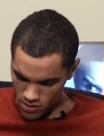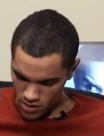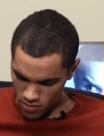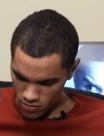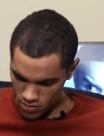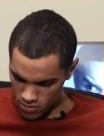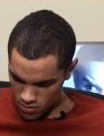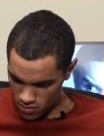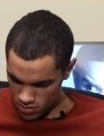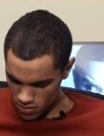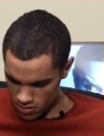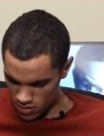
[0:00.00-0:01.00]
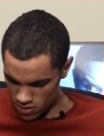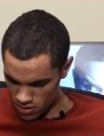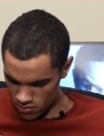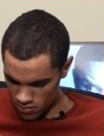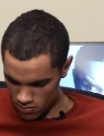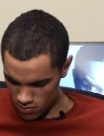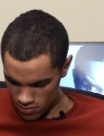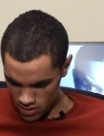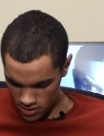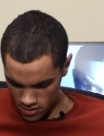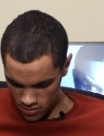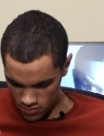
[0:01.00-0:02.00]
camera I don't, why
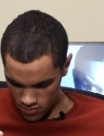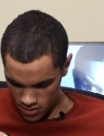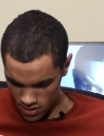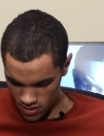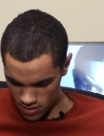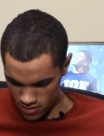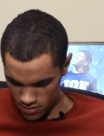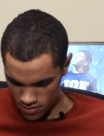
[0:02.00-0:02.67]
isn't it working?